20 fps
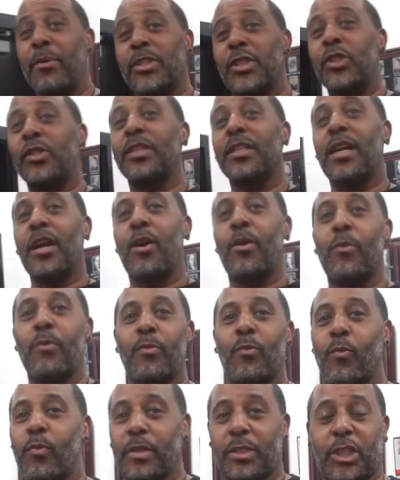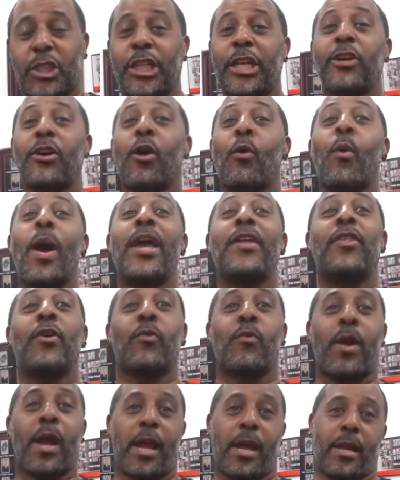You to go cheer away
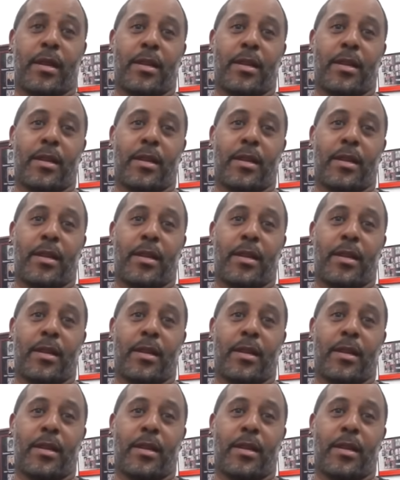the rain.